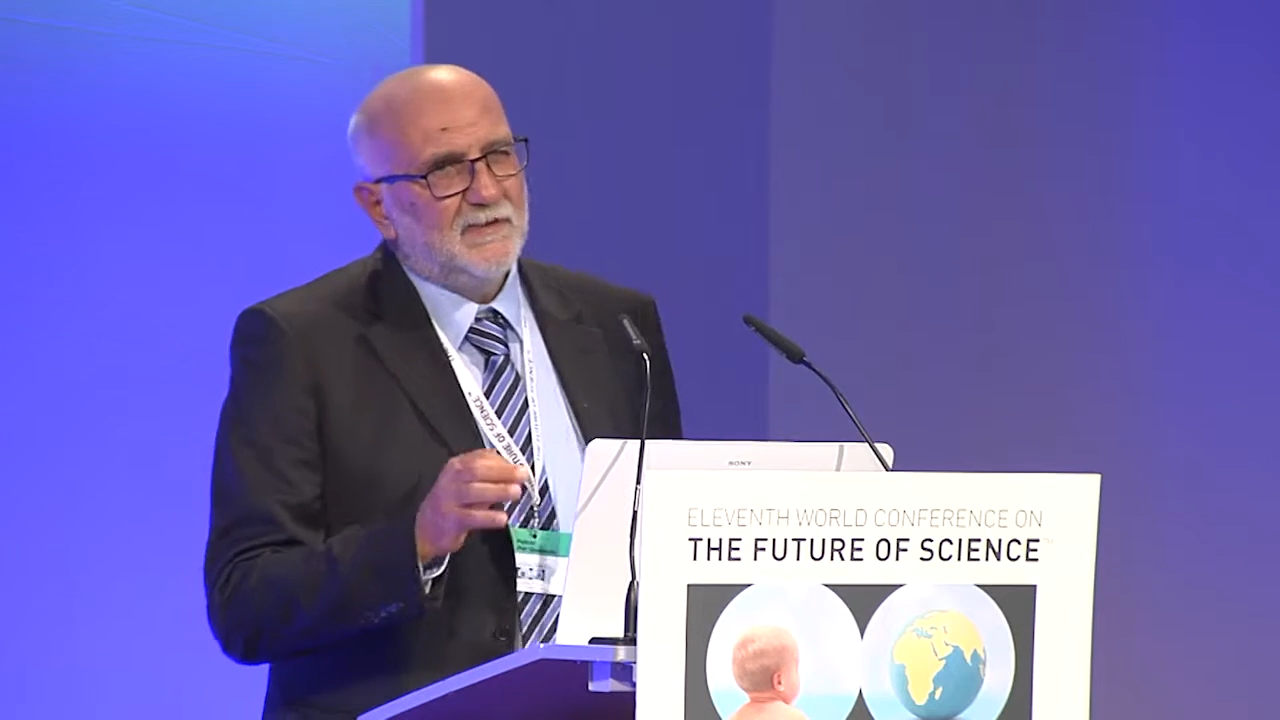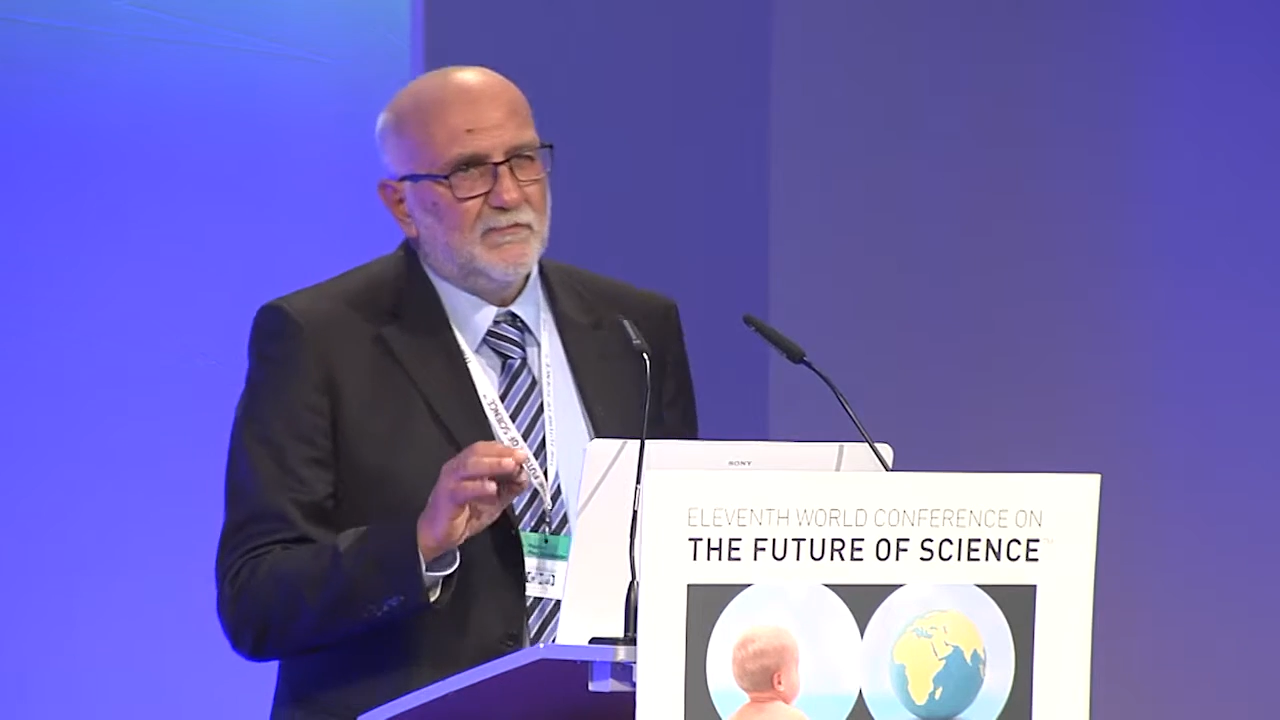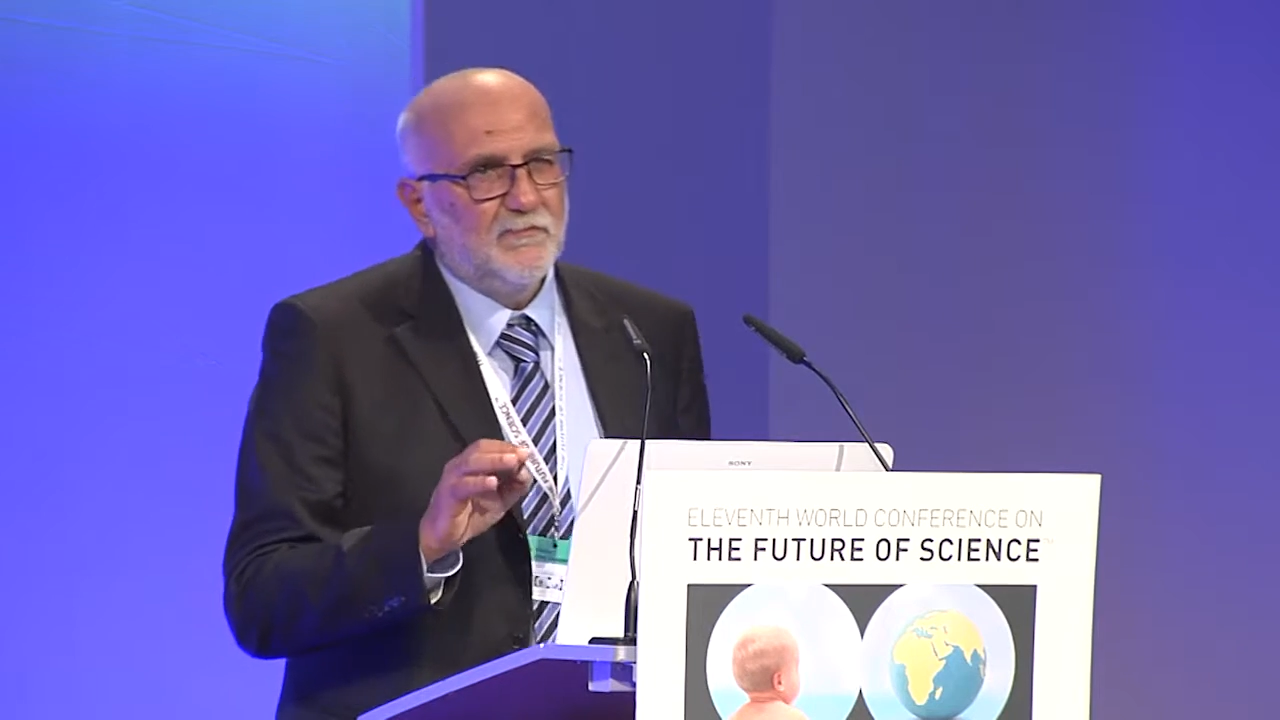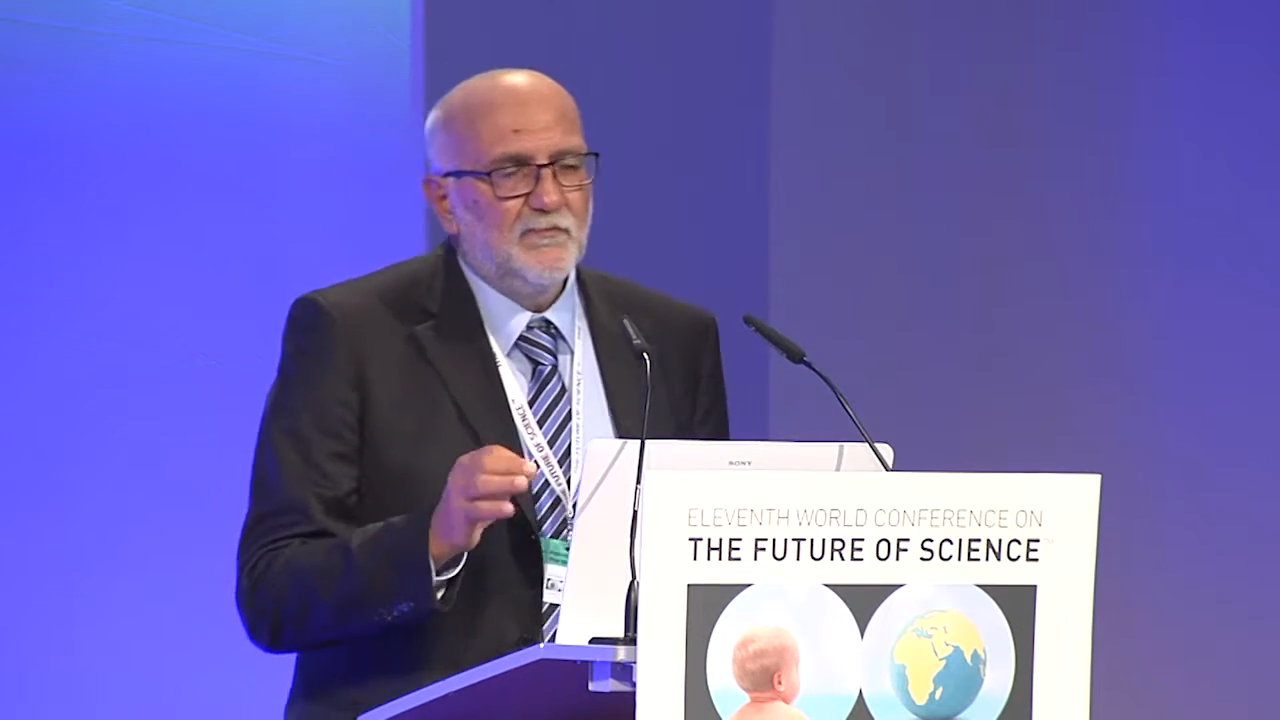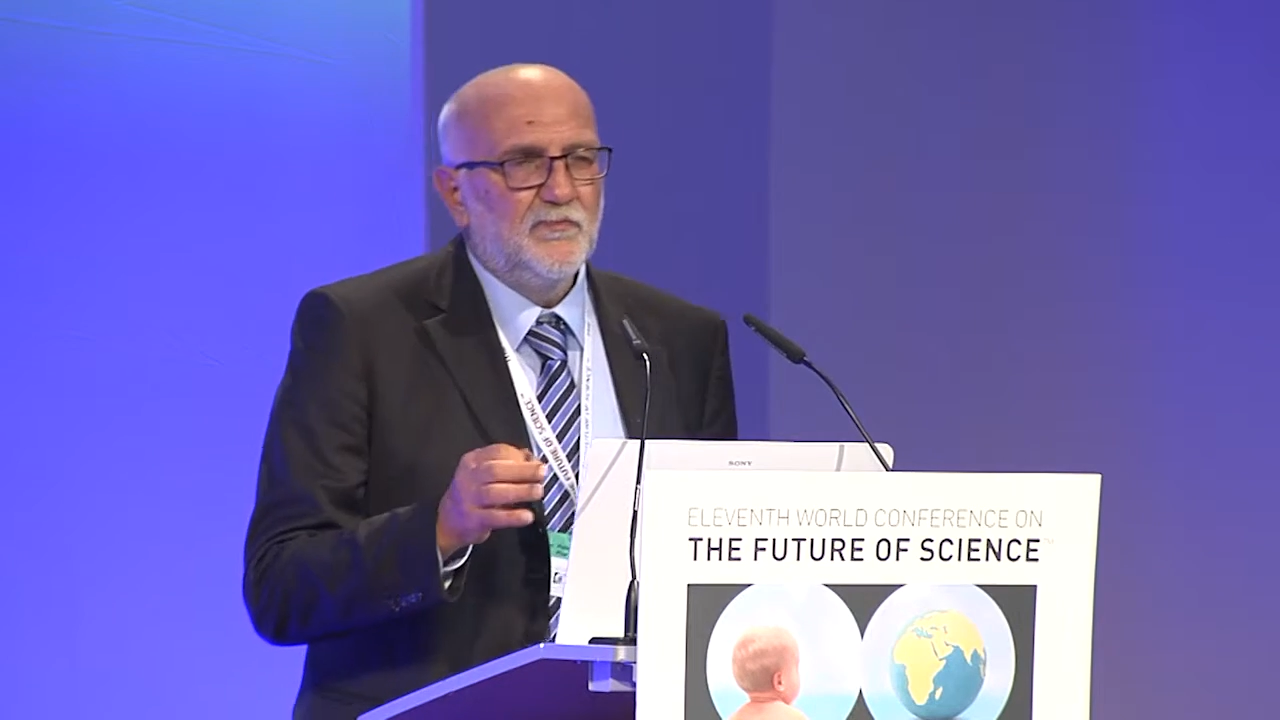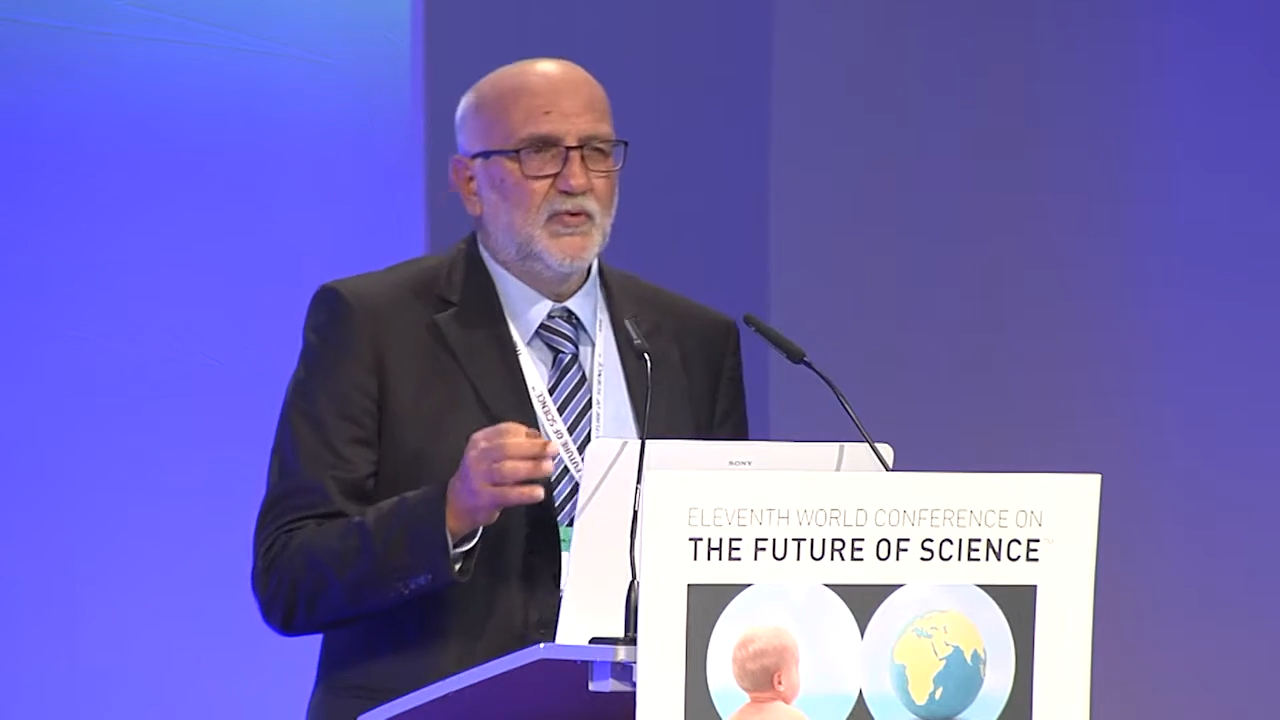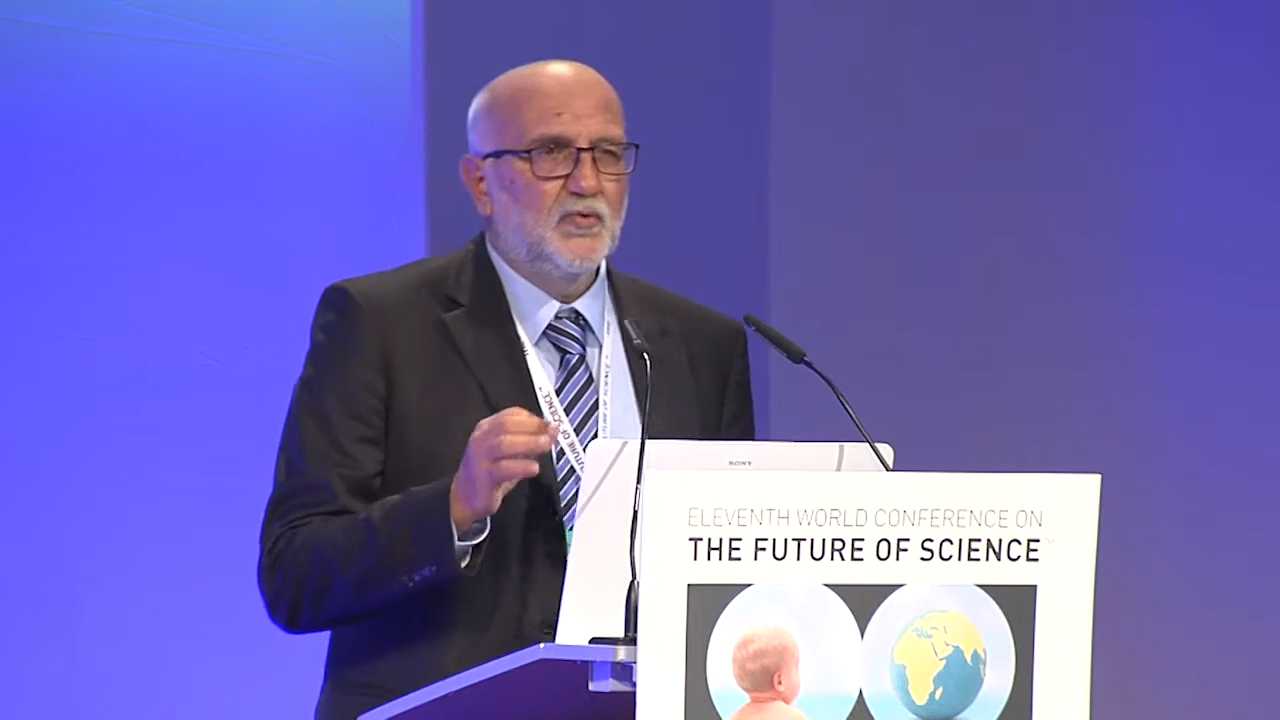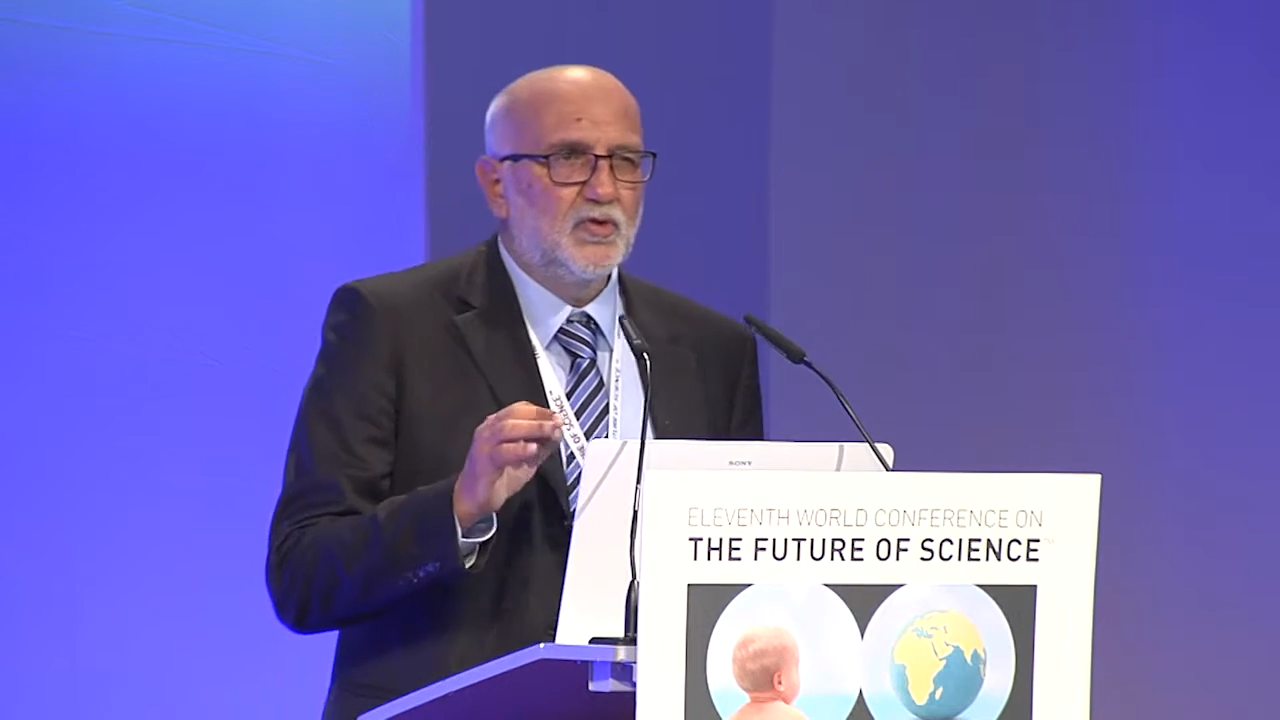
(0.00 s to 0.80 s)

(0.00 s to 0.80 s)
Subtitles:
generations.